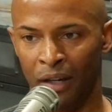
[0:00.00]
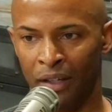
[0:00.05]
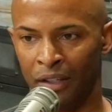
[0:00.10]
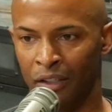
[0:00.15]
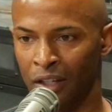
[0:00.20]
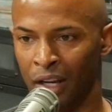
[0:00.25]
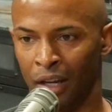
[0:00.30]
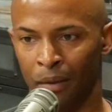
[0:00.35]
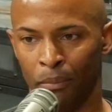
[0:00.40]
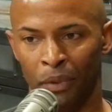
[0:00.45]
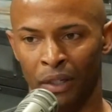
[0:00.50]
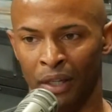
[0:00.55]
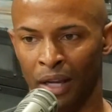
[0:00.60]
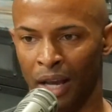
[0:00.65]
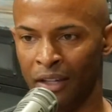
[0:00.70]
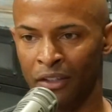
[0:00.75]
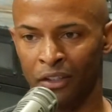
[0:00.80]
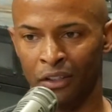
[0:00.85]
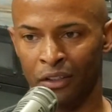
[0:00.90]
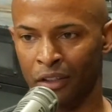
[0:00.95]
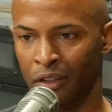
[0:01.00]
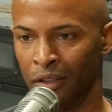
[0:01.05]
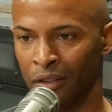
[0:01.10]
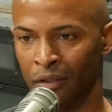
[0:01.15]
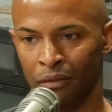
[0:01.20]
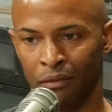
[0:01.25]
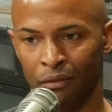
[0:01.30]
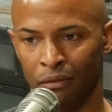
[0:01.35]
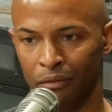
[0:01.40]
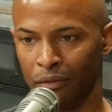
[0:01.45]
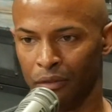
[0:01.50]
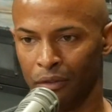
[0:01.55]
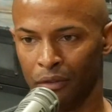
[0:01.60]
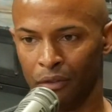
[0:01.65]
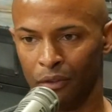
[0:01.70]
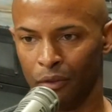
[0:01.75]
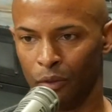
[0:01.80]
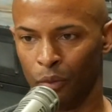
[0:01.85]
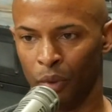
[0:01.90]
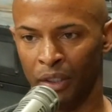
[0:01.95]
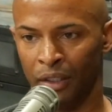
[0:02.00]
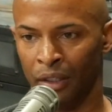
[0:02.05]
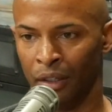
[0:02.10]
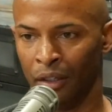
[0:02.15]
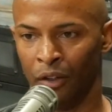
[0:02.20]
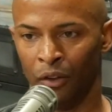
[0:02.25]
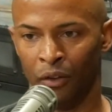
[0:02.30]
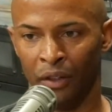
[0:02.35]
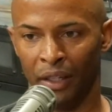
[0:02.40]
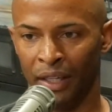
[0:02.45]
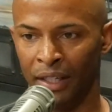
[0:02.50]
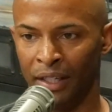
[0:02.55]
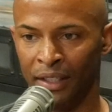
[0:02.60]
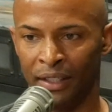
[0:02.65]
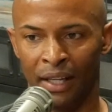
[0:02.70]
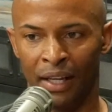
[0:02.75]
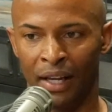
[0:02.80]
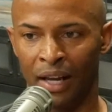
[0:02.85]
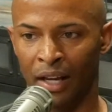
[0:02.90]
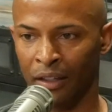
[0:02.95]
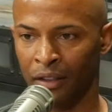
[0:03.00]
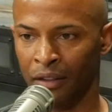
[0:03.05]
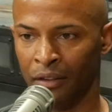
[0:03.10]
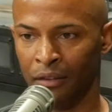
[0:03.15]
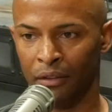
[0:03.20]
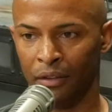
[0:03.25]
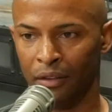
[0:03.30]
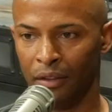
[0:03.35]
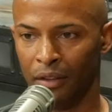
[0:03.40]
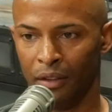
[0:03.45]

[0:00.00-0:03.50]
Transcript: He's like, but I just couldn't wait that long. Anything I can,